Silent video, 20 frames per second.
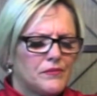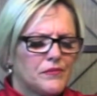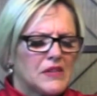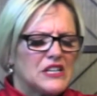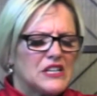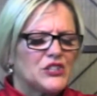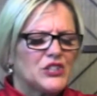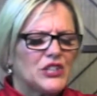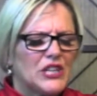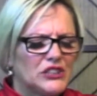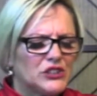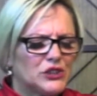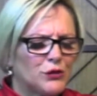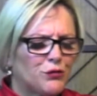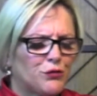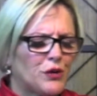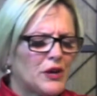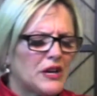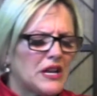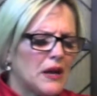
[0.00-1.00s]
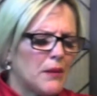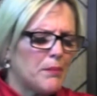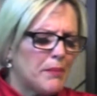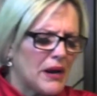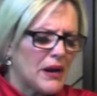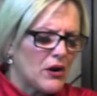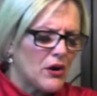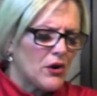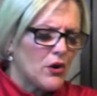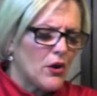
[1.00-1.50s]
schizophrenia,
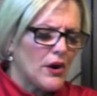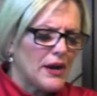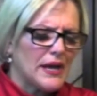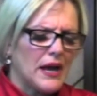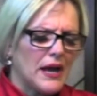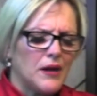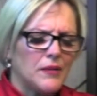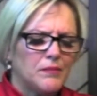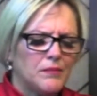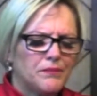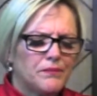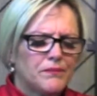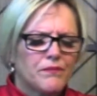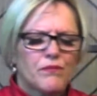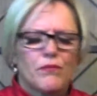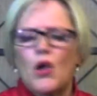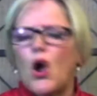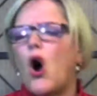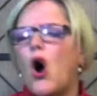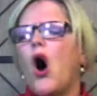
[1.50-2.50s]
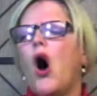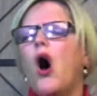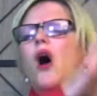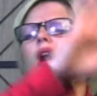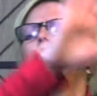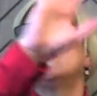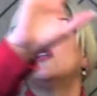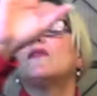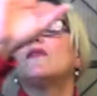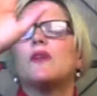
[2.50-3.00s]
paranoia,
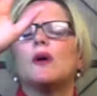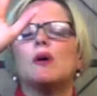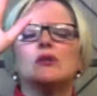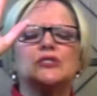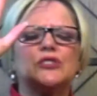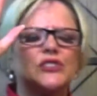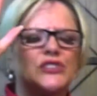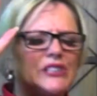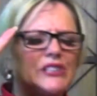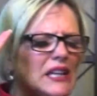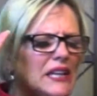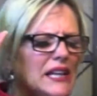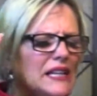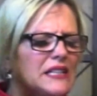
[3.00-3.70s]
all of those silly